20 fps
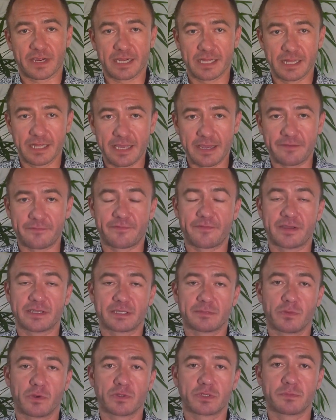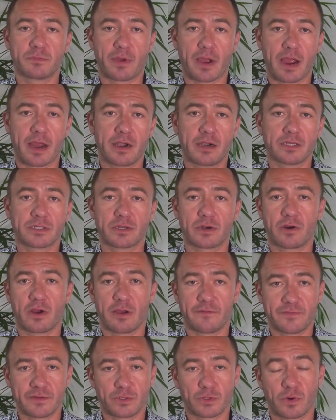a cliff as most buyers are
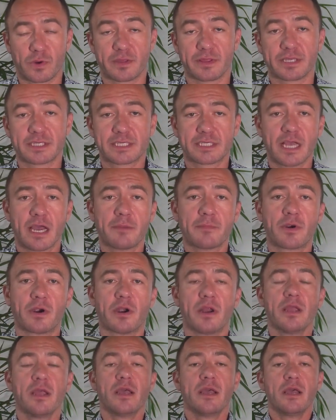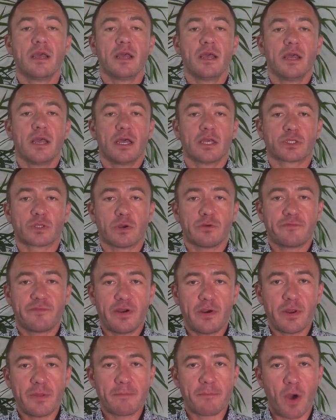off enjoying the summer. So a
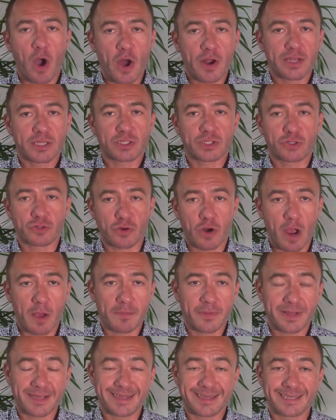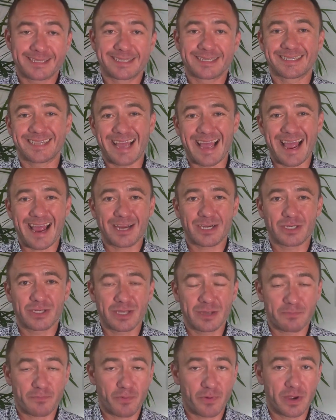very modest drop like this is
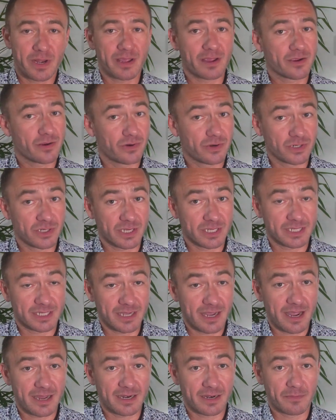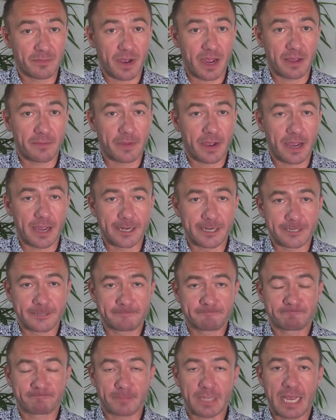actually a pretty encouraging sign in my mind.
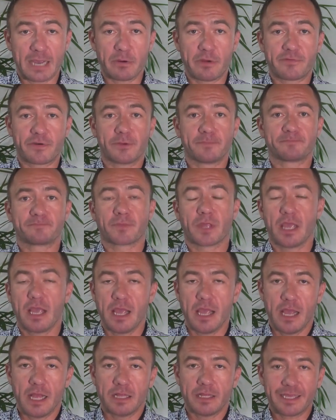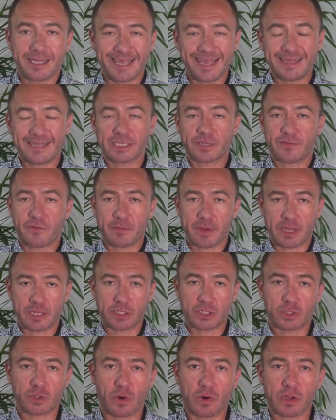However, looking at this from a
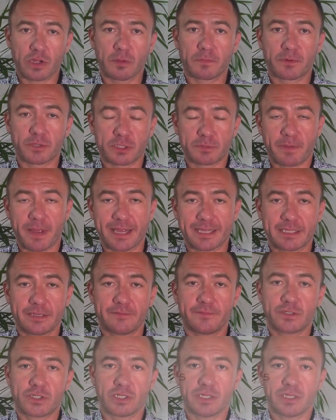historical perspective,